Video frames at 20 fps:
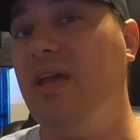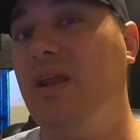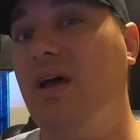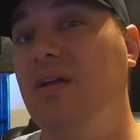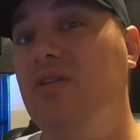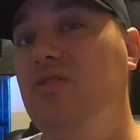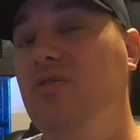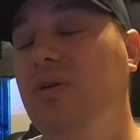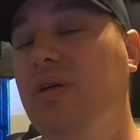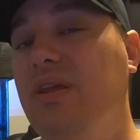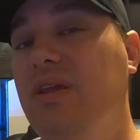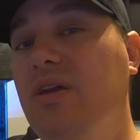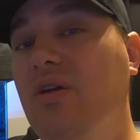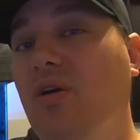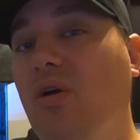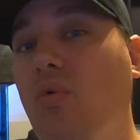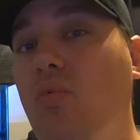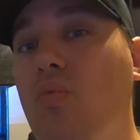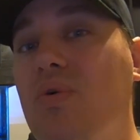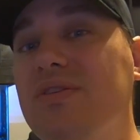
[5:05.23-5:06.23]
And I, you could
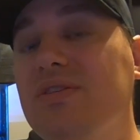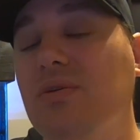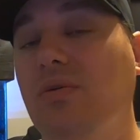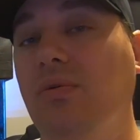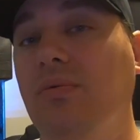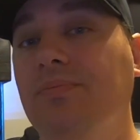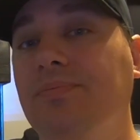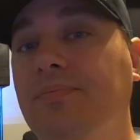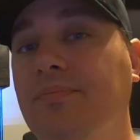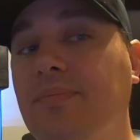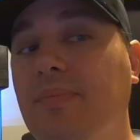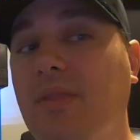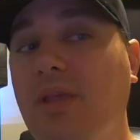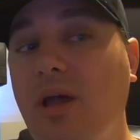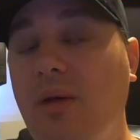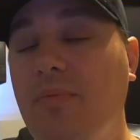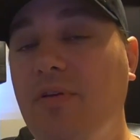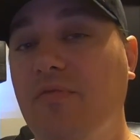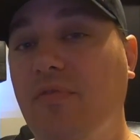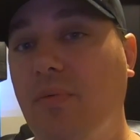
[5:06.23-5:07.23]
hear a whistle
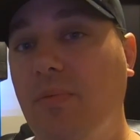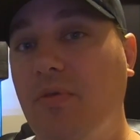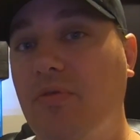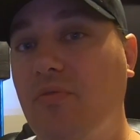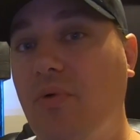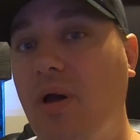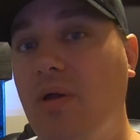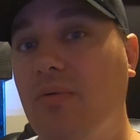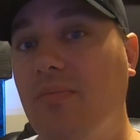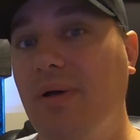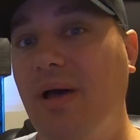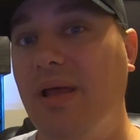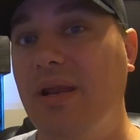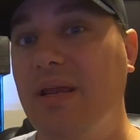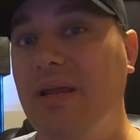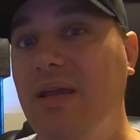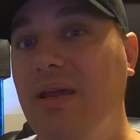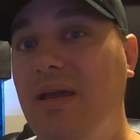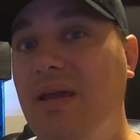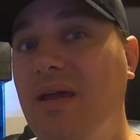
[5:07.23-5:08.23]
coming from the throttle
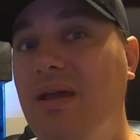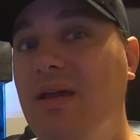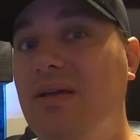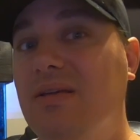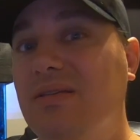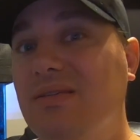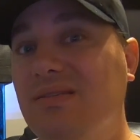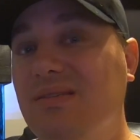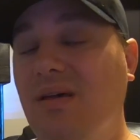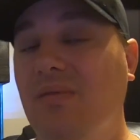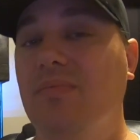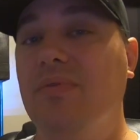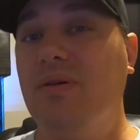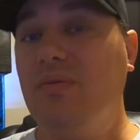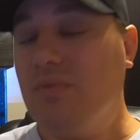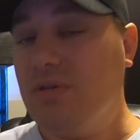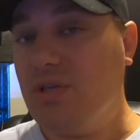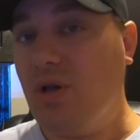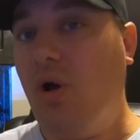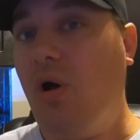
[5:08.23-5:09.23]
body.
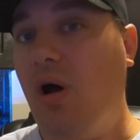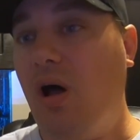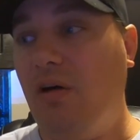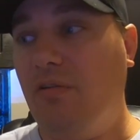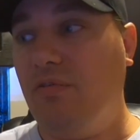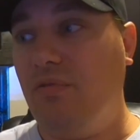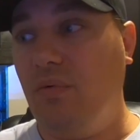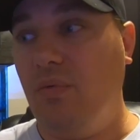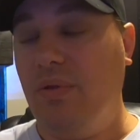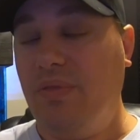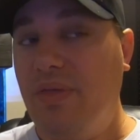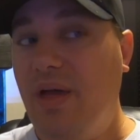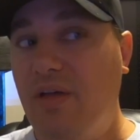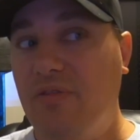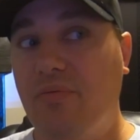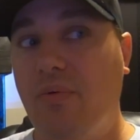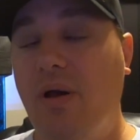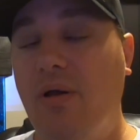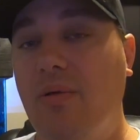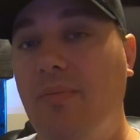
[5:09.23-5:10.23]
Something was off with
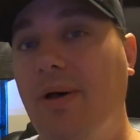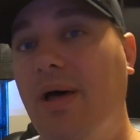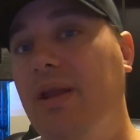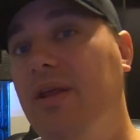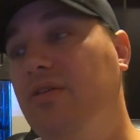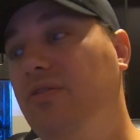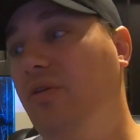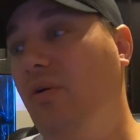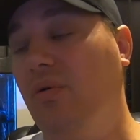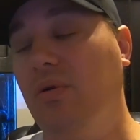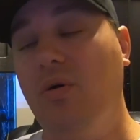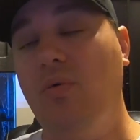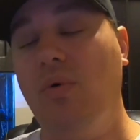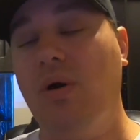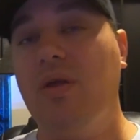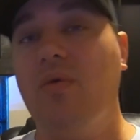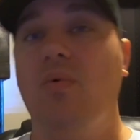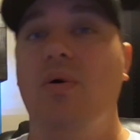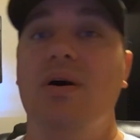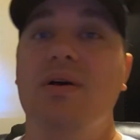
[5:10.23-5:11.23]
that throttle body. Don't know
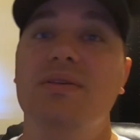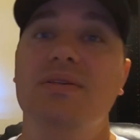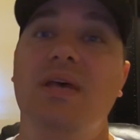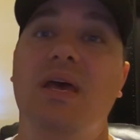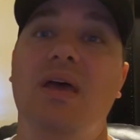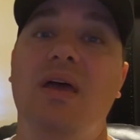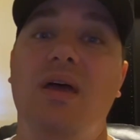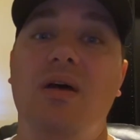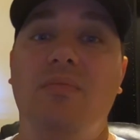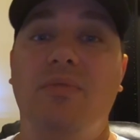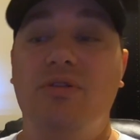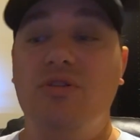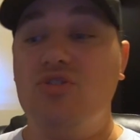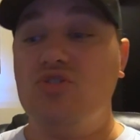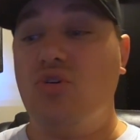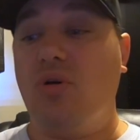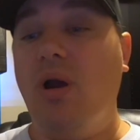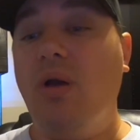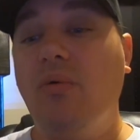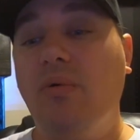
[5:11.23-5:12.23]
what it was, but the
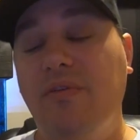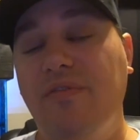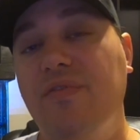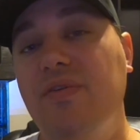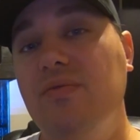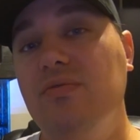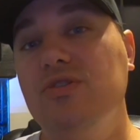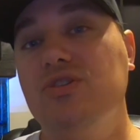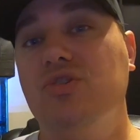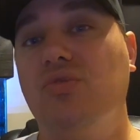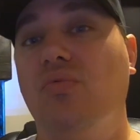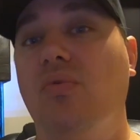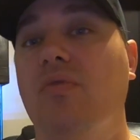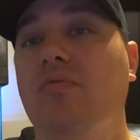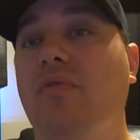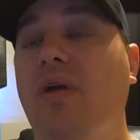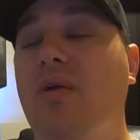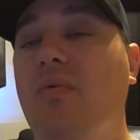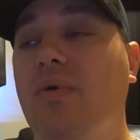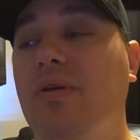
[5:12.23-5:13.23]
truck refused to
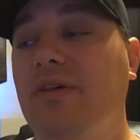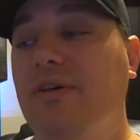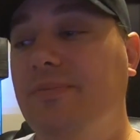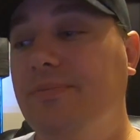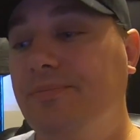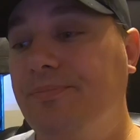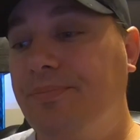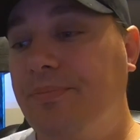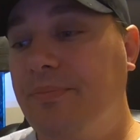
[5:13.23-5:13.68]
run right with it.